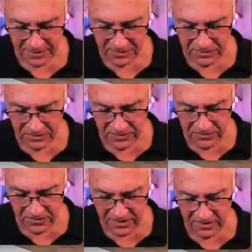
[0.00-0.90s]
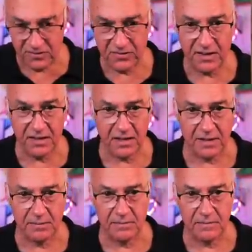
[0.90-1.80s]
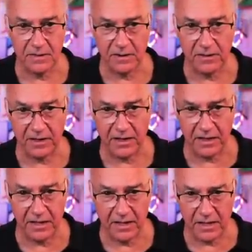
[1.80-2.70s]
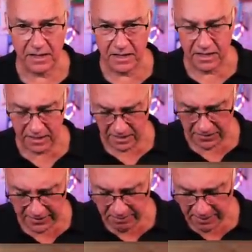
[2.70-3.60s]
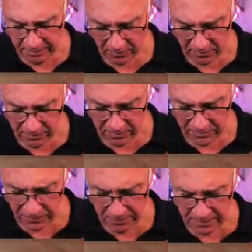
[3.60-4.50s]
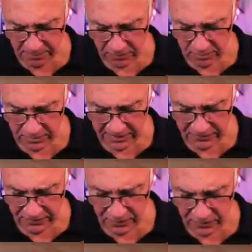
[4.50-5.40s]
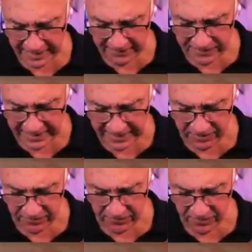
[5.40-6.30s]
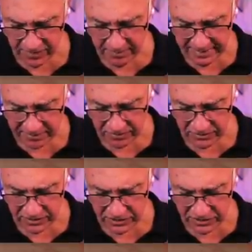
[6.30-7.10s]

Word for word: So this is, um, you know, I, I, I think people there are people who believe that you have to have macaroni and